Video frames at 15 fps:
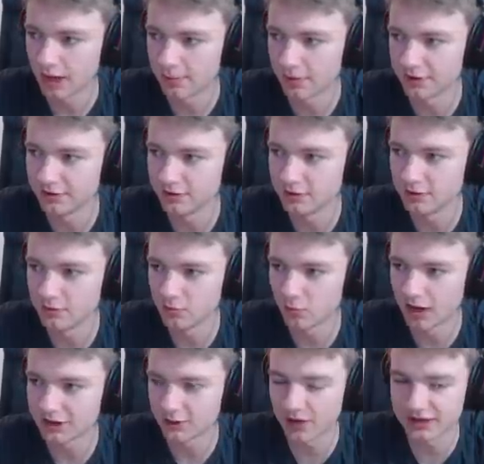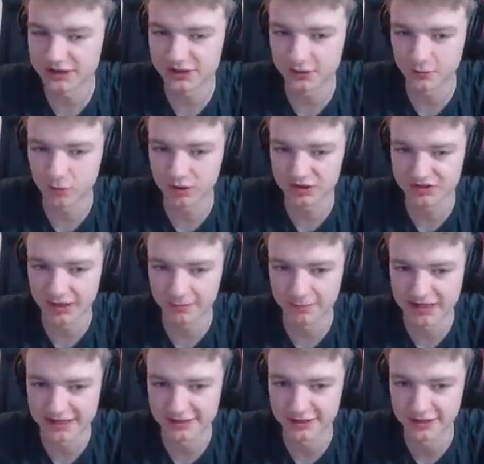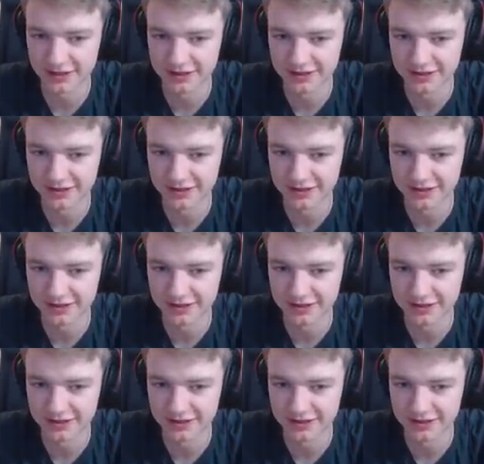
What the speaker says: I'm on... Why do I need to... What does that mean?